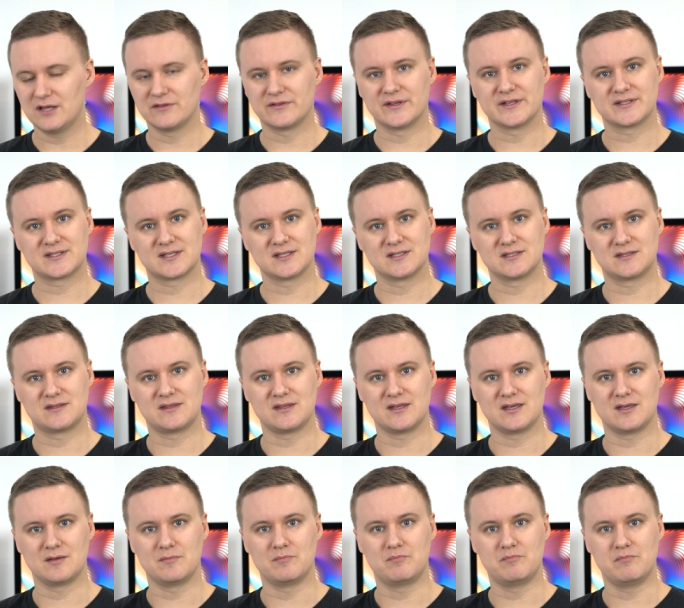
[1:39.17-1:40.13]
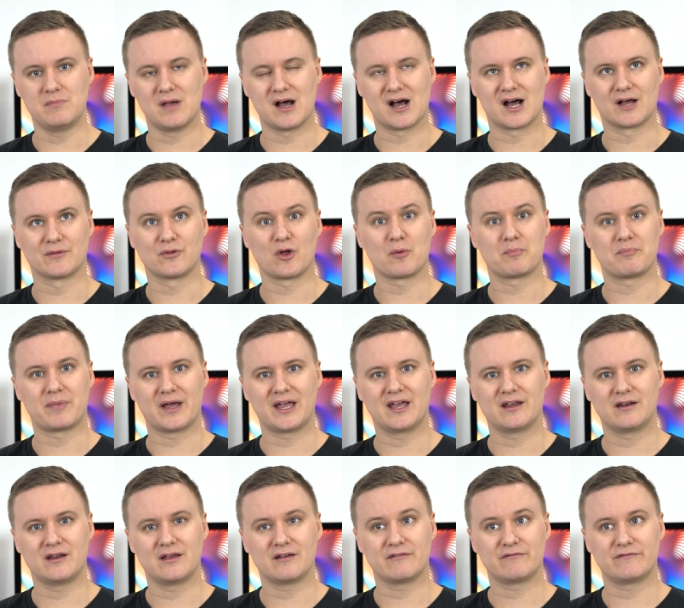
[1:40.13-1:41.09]
This is the, not
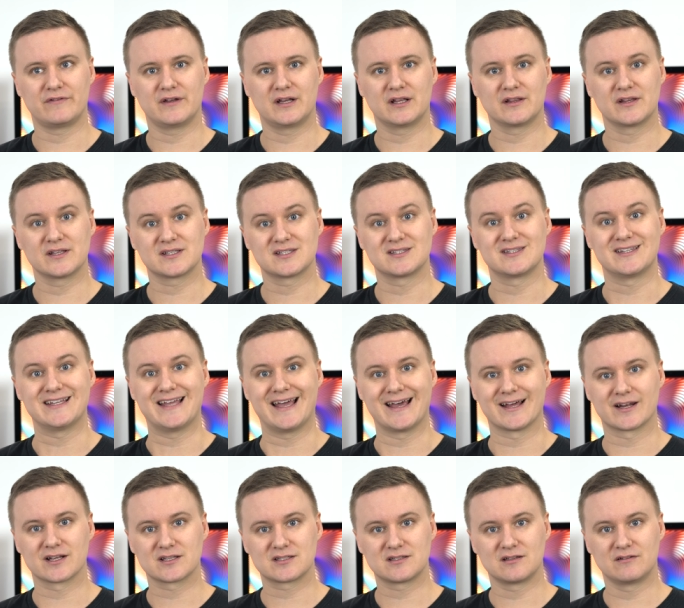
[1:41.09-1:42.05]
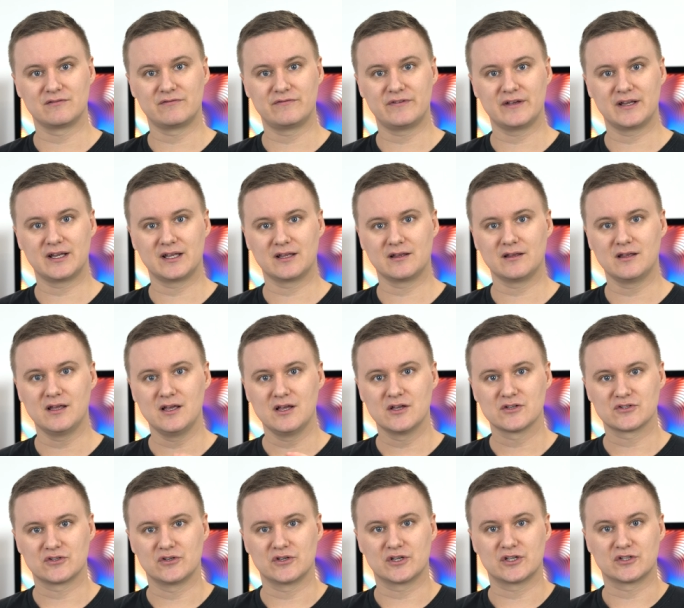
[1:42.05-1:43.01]
bayonet fitting, this is the Edison fitting,
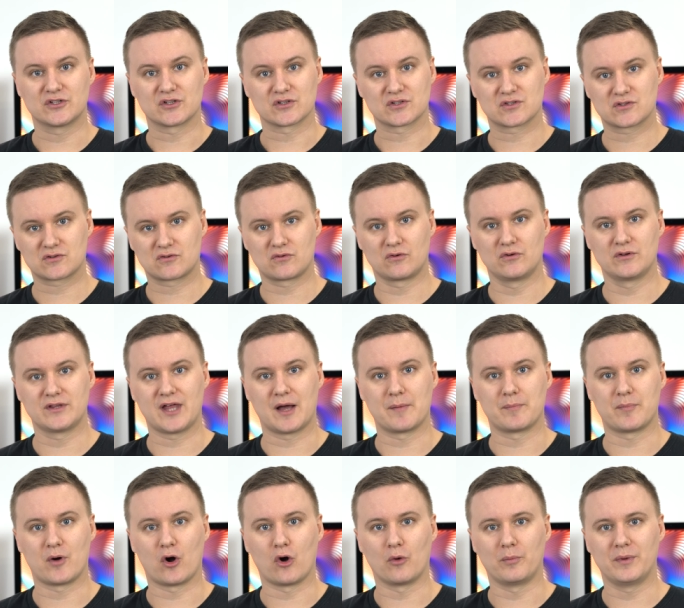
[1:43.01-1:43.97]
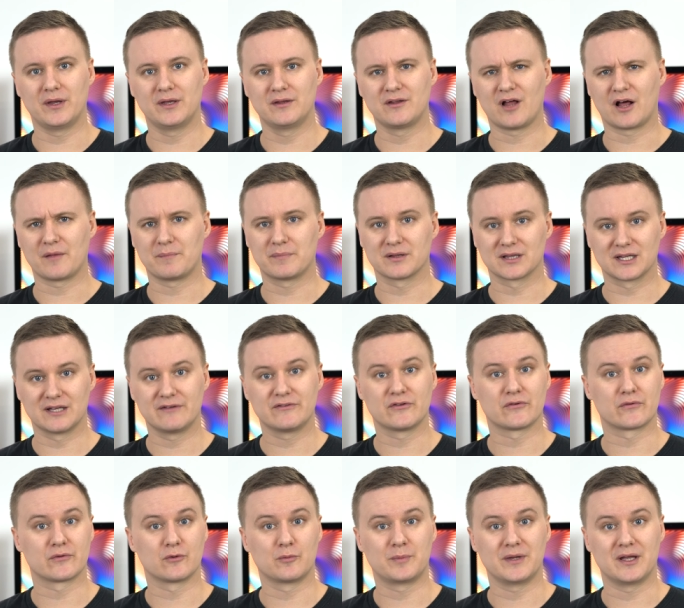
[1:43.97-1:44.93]
so you can just screw that bulb in. I believe
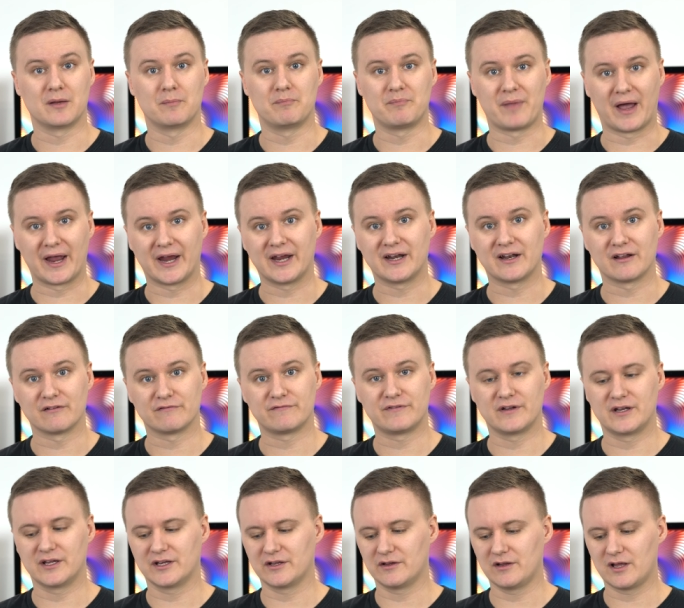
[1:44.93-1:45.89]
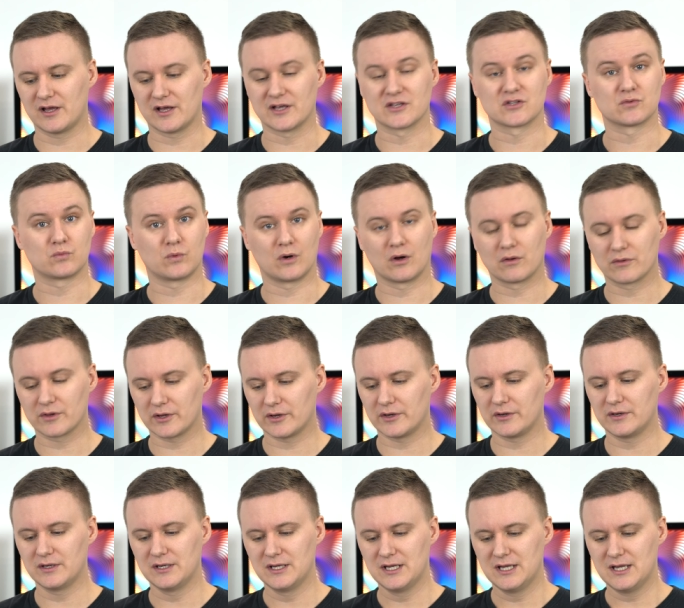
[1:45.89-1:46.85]
there will be a bayonet fitting as well though.